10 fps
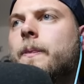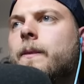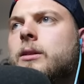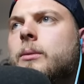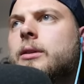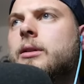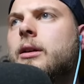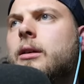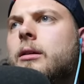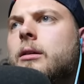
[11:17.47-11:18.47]
That's what,
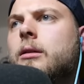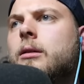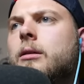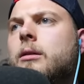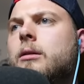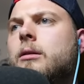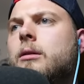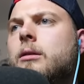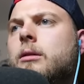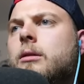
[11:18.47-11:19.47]
sorry? There's a penguin on the
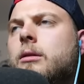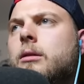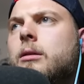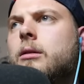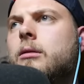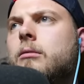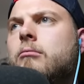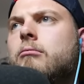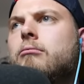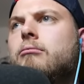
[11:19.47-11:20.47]
floor.
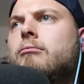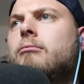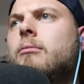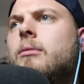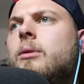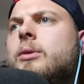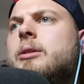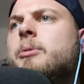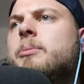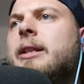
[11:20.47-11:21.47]
Is this
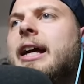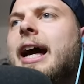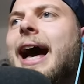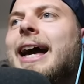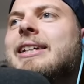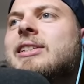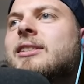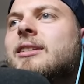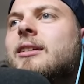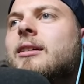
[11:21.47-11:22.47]
supposed to be like ice?
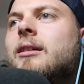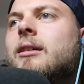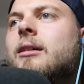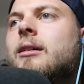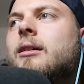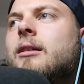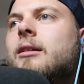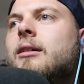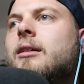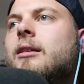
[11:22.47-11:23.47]
Yeah.
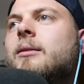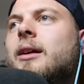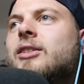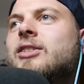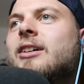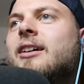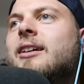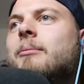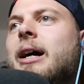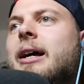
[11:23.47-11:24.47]
I just saw
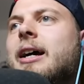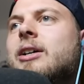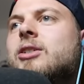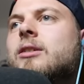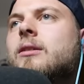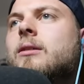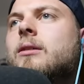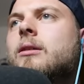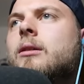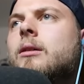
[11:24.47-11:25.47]
you. Bye, Ash.
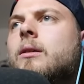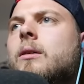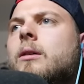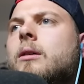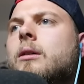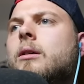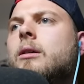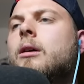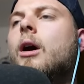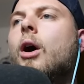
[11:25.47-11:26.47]
Bye.
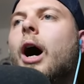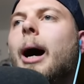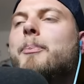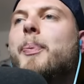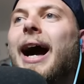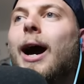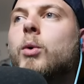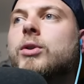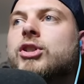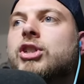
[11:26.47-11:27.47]

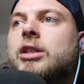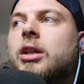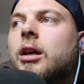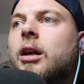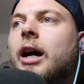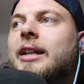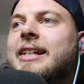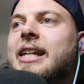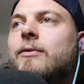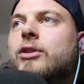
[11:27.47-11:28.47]
I bounced. I
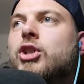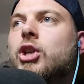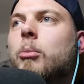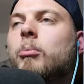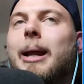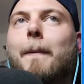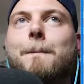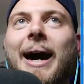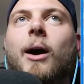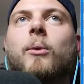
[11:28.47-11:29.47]
didn't even jump, but I
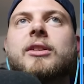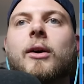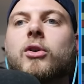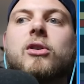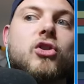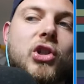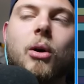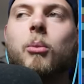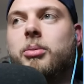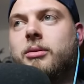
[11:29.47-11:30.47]
bounced. I couldn't
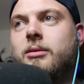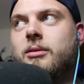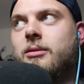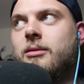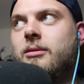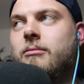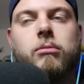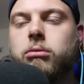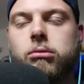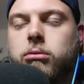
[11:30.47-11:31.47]
jump. Yeah, that's what I mean.
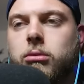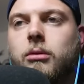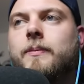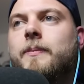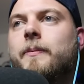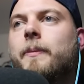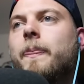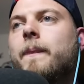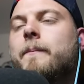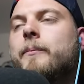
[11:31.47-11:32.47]
Sometimes you
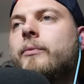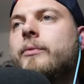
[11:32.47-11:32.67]
bounce and you